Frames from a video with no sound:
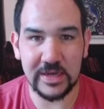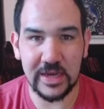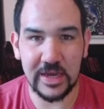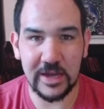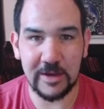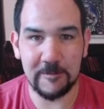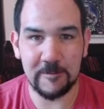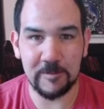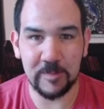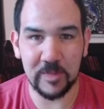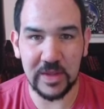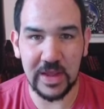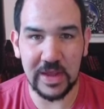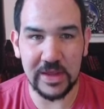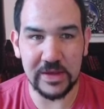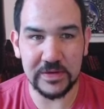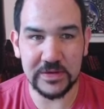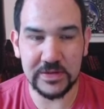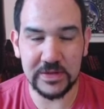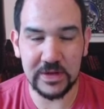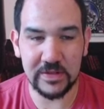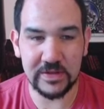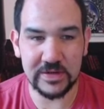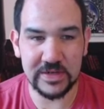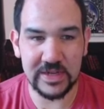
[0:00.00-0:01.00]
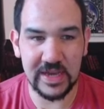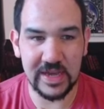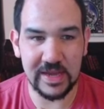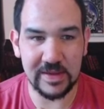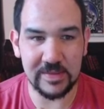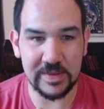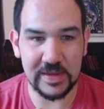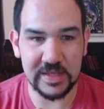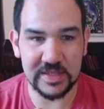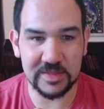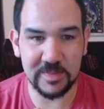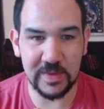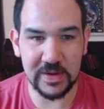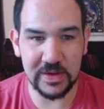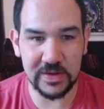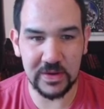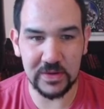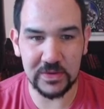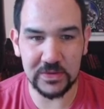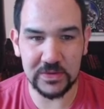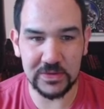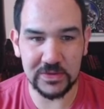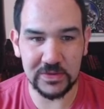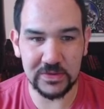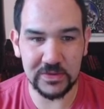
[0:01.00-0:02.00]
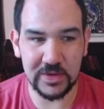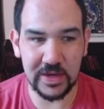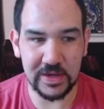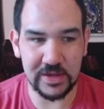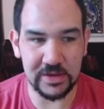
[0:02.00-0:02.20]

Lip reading: I use it all the time. It's my go-to.